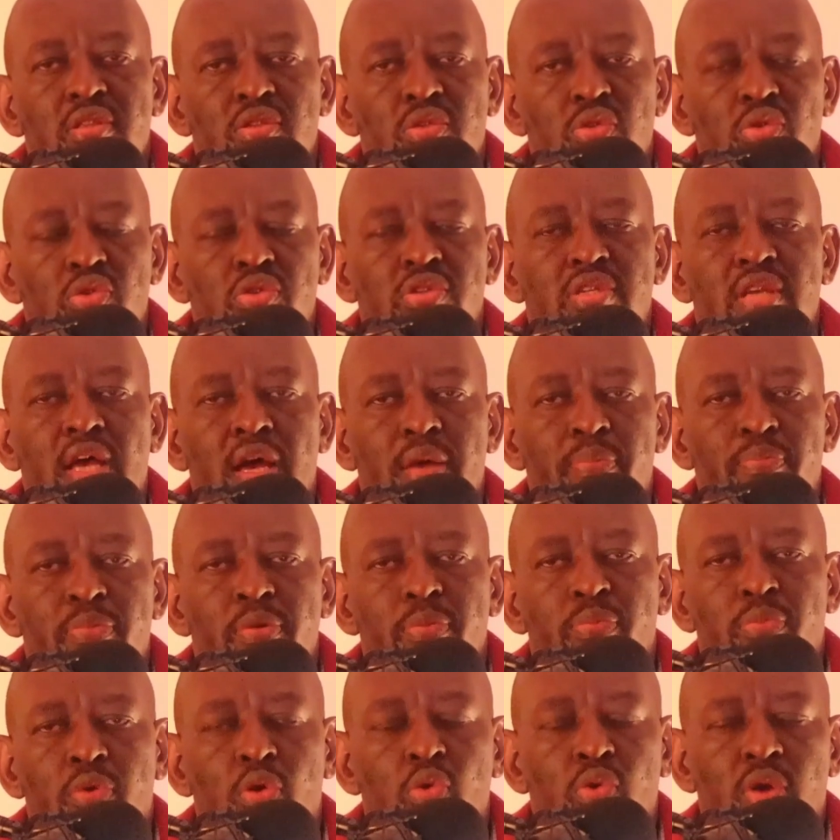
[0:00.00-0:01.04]
those are
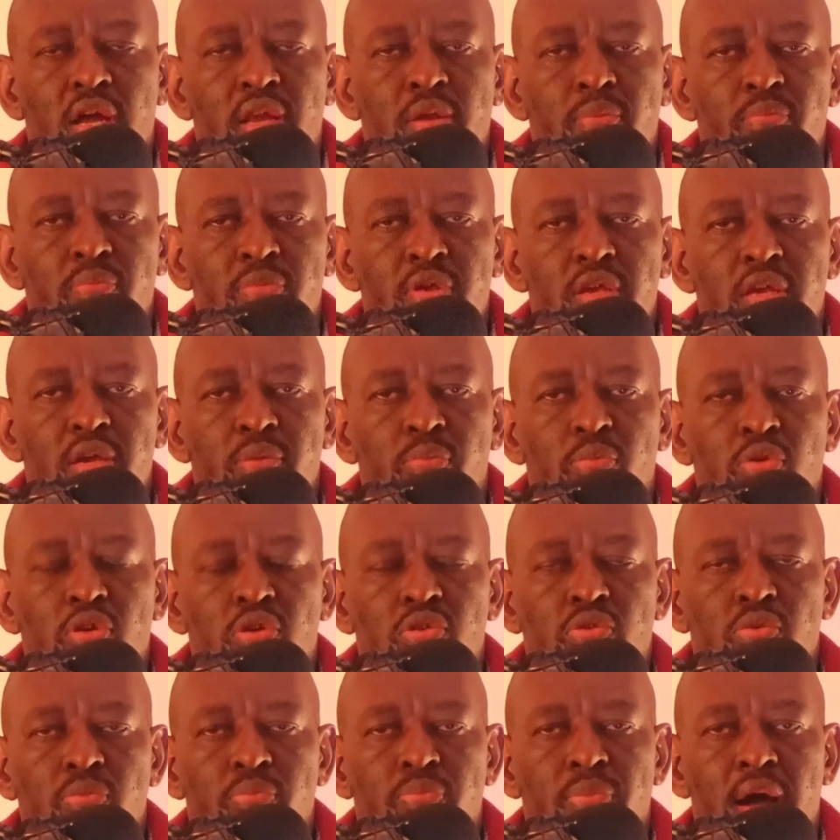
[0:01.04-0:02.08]
people who can be able
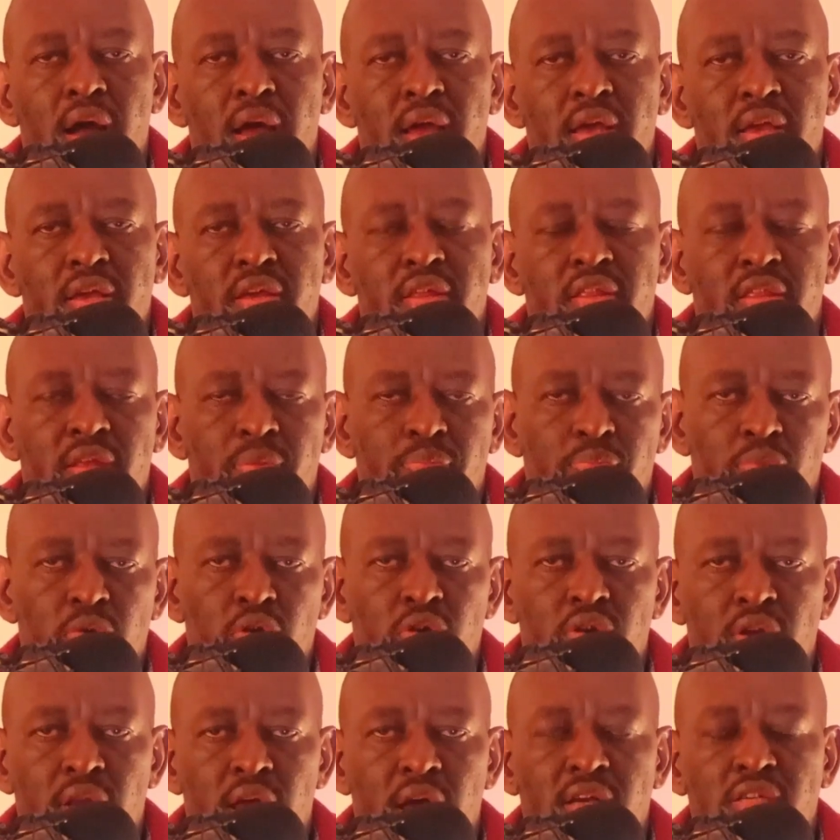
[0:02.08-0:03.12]
to buy the
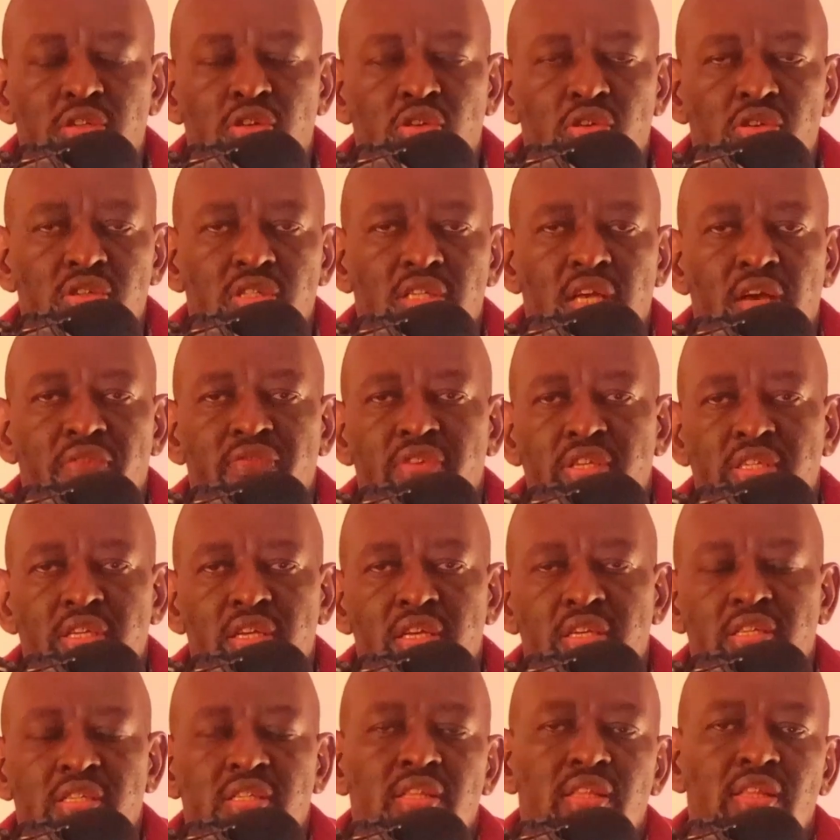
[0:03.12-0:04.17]
products or
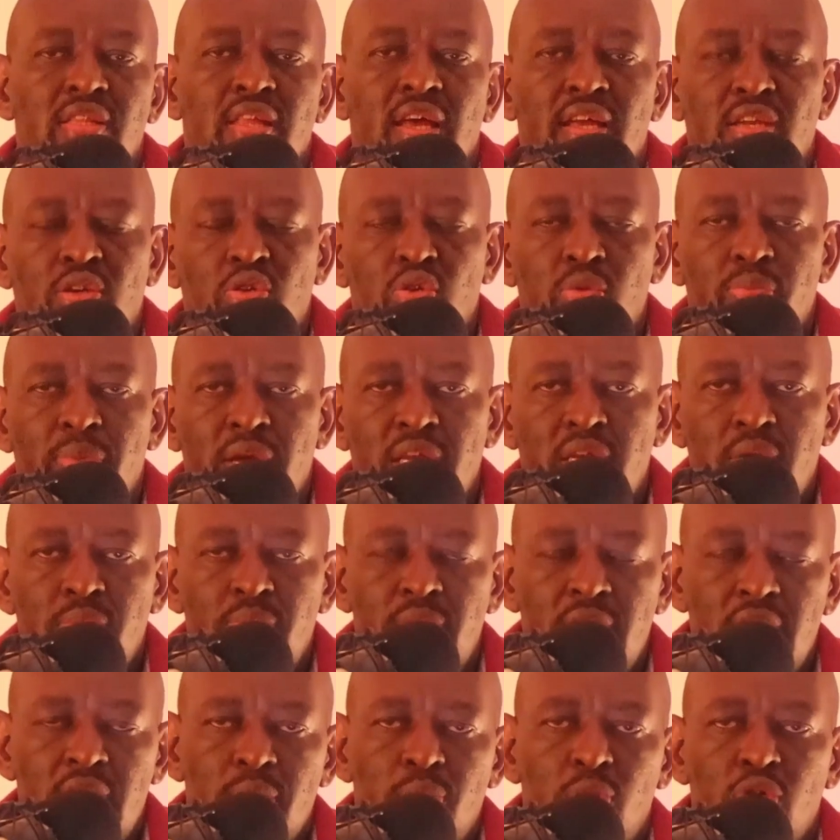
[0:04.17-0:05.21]
services that you might
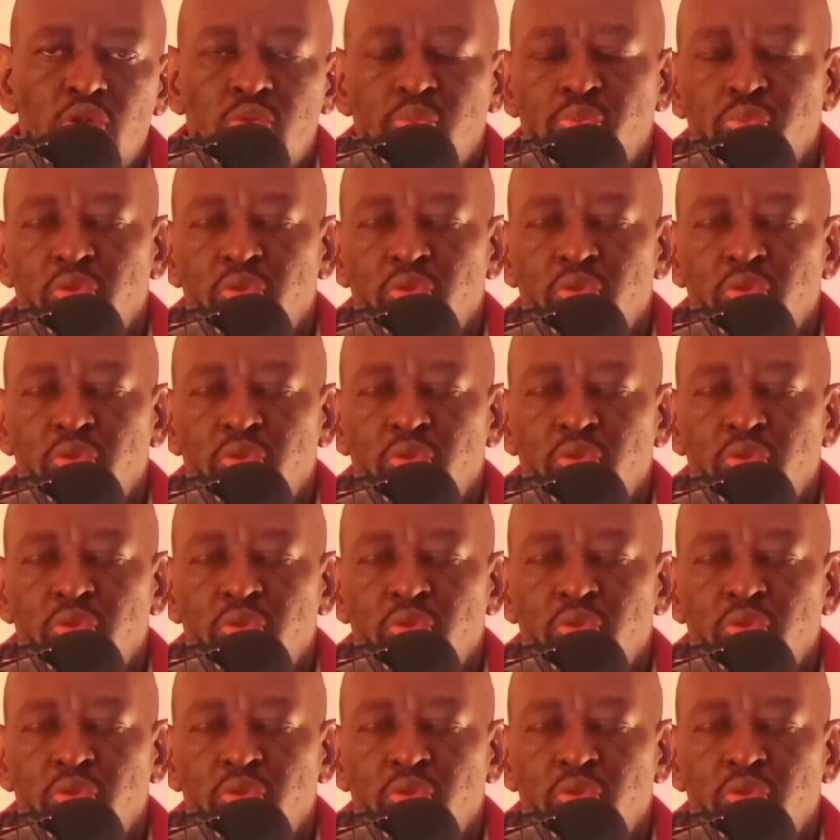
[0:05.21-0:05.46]
be able to